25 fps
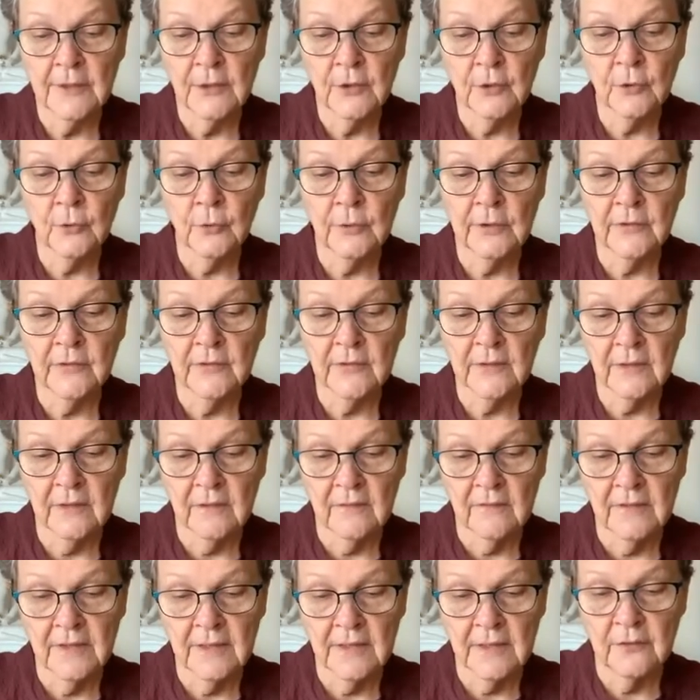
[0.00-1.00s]
who is
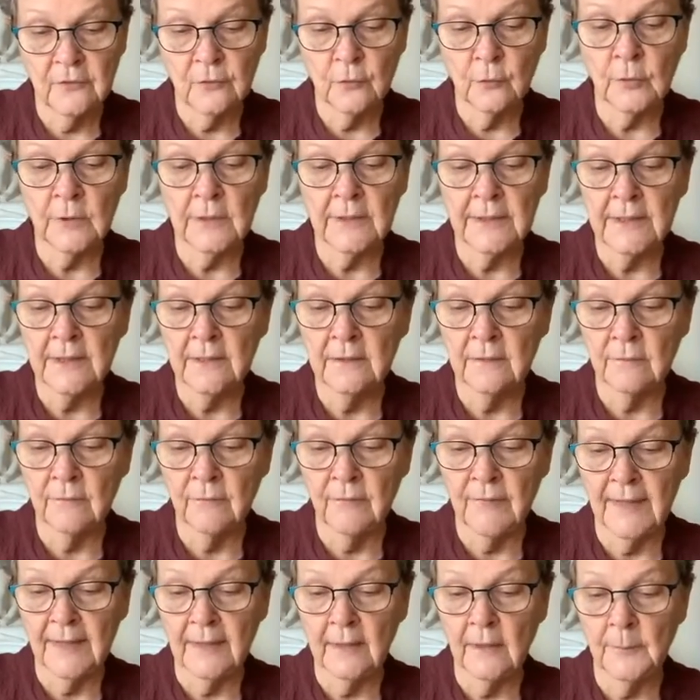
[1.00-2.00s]
continually
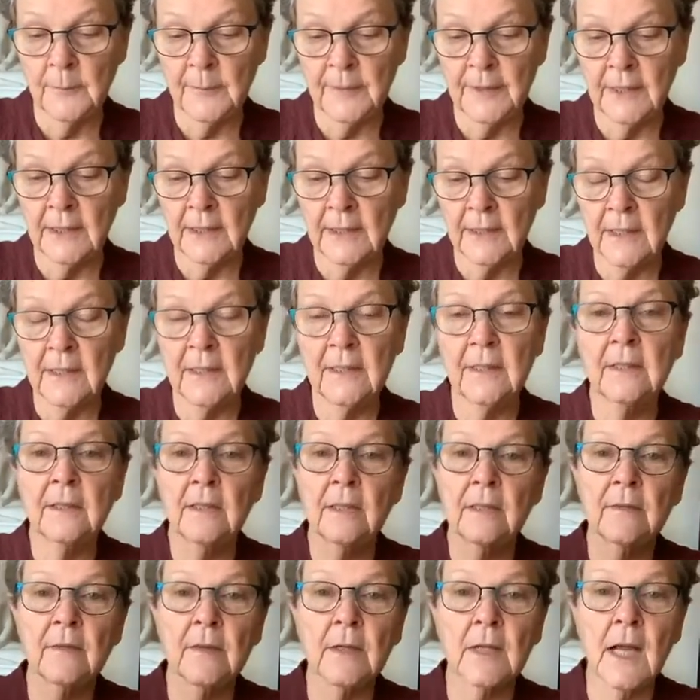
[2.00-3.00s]
developing
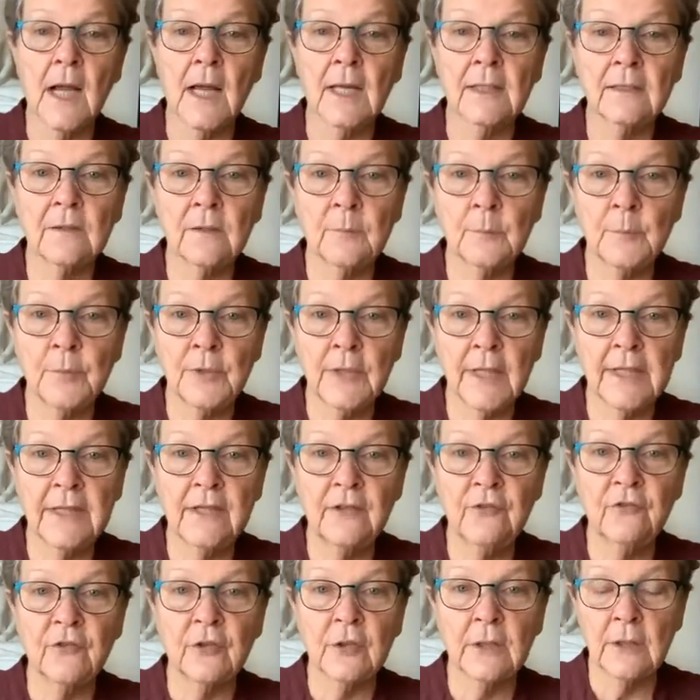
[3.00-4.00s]
the
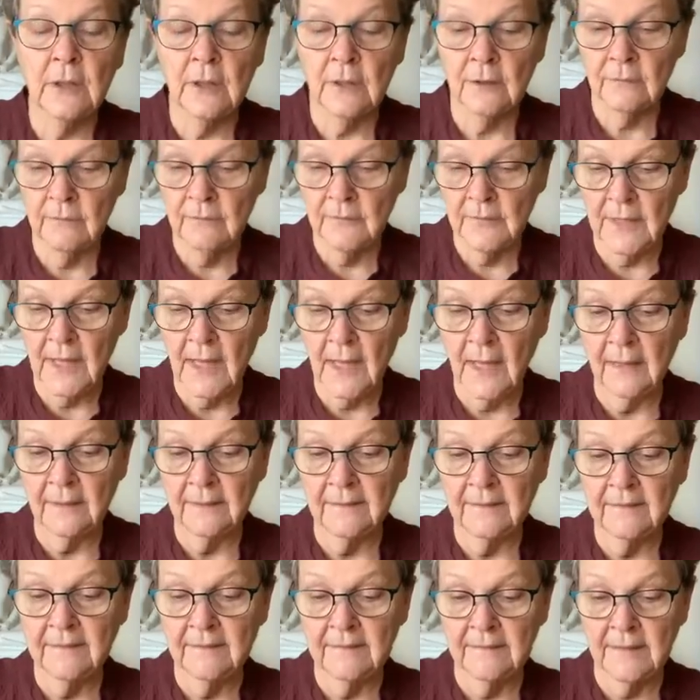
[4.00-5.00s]
contemplation of
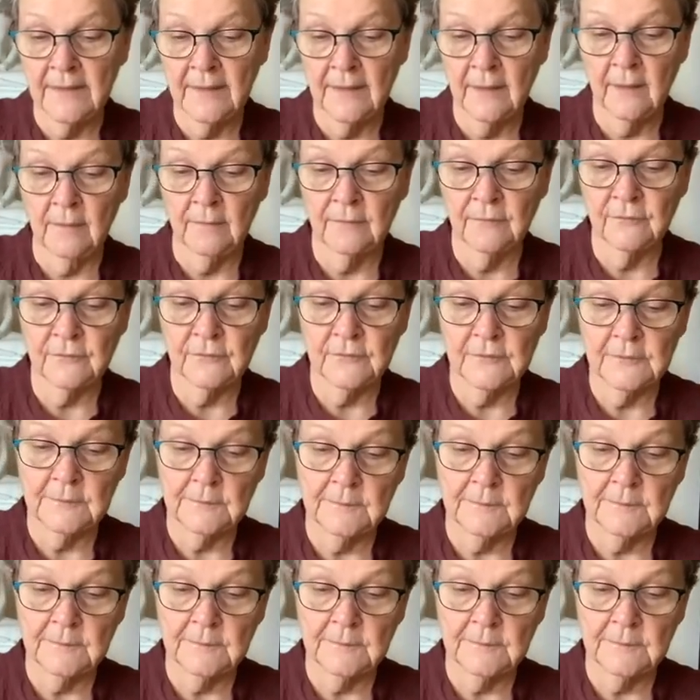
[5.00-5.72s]
non-self,